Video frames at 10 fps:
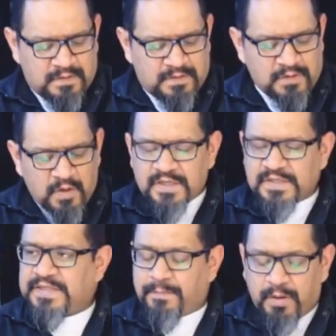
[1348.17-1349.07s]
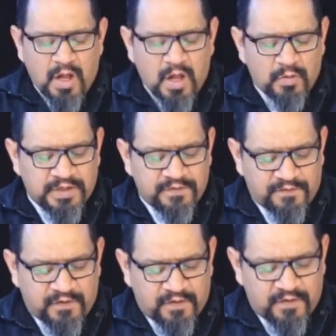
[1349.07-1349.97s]
Notice that Paul
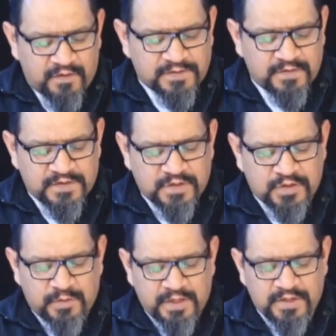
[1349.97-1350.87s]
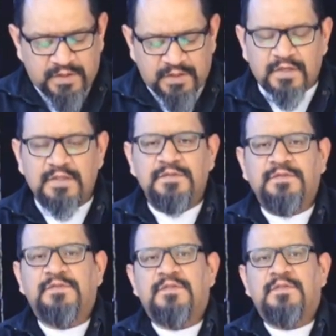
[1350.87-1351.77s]
referred to this restrainer
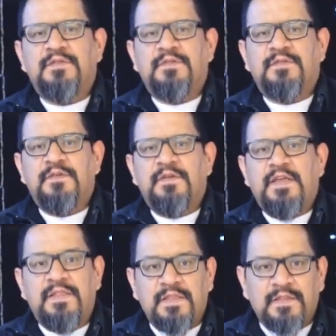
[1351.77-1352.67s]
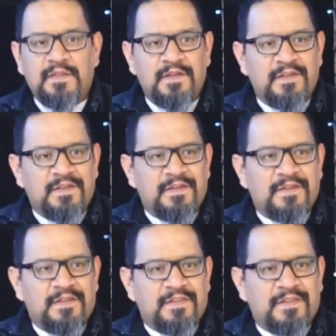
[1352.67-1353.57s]
in
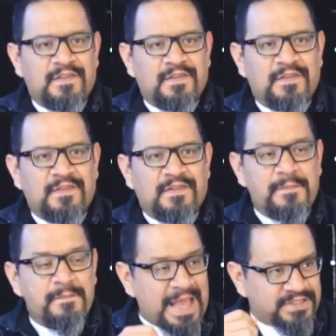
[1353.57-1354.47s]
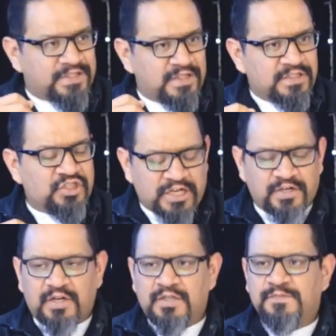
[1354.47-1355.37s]
the masculine
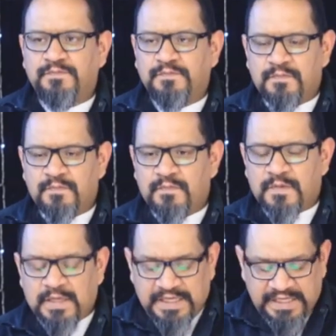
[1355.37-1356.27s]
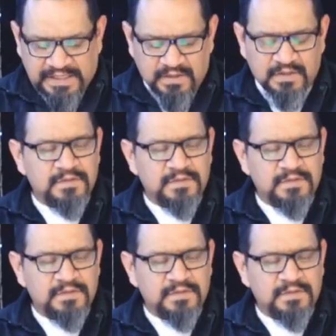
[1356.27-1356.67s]
gender. He.